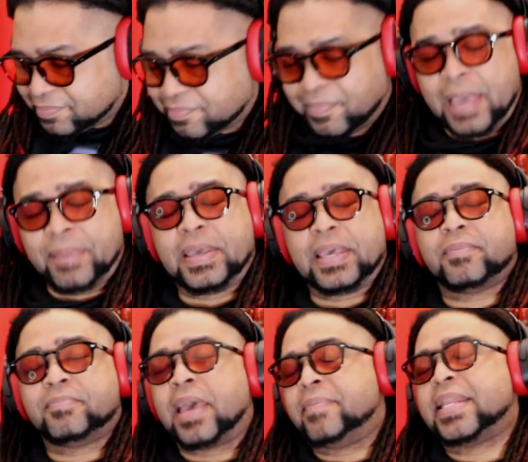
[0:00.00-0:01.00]

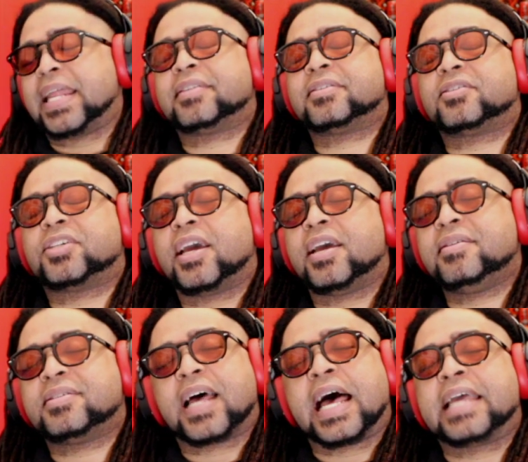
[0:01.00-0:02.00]
Maybe that's
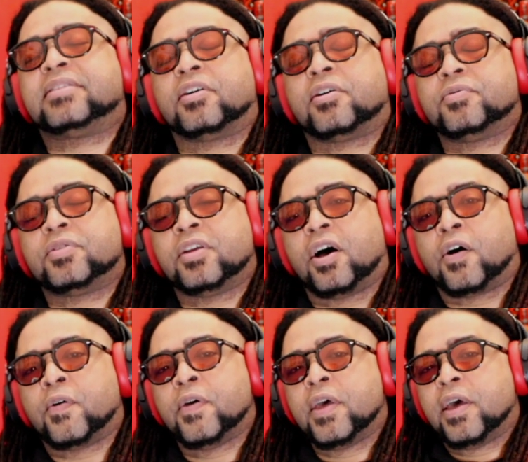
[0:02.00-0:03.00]
changed. I don't
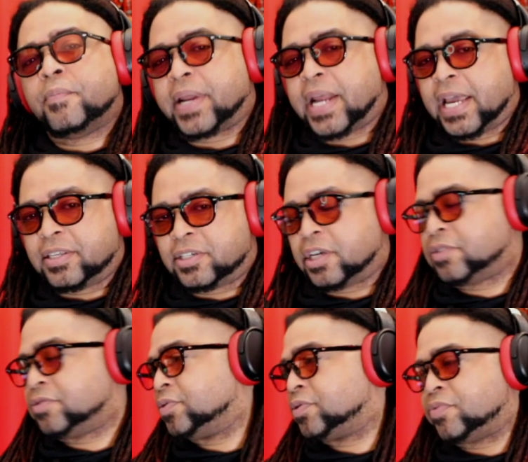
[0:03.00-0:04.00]
know. But I
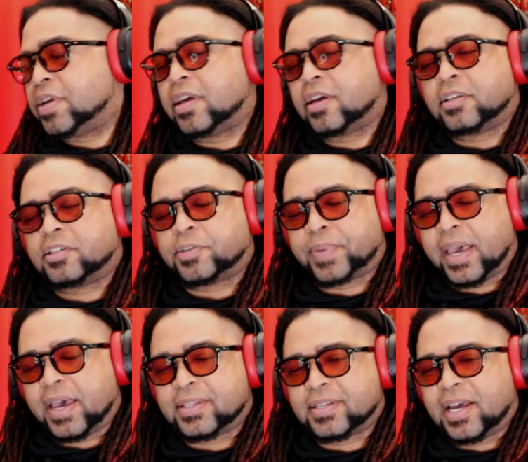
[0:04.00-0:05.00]
just was reading on
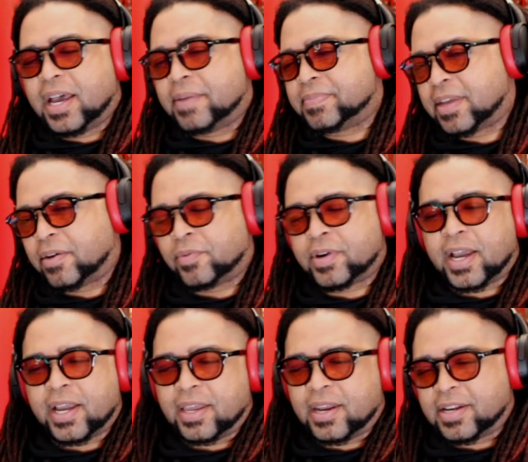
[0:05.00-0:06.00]
Japan Times that we're
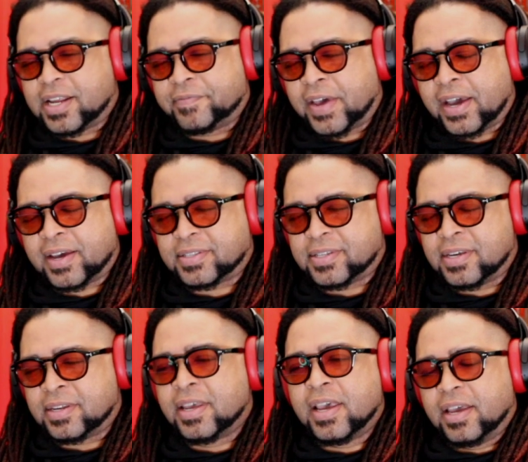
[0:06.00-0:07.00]
not getting that
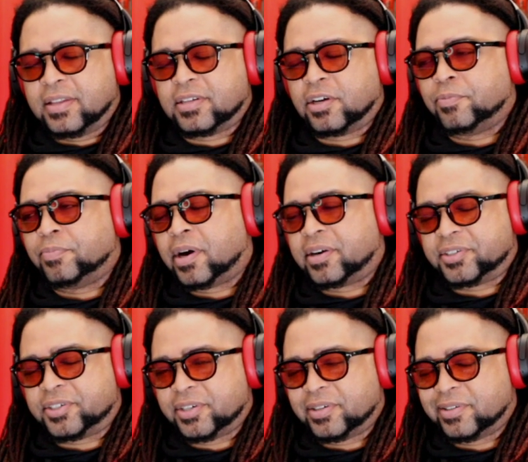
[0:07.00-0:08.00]
vaccine until
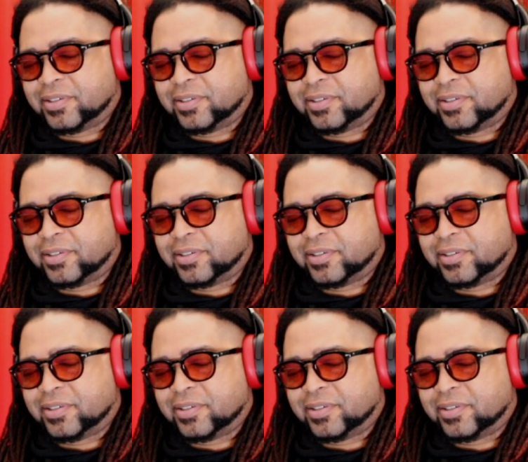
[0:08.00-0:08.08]
March.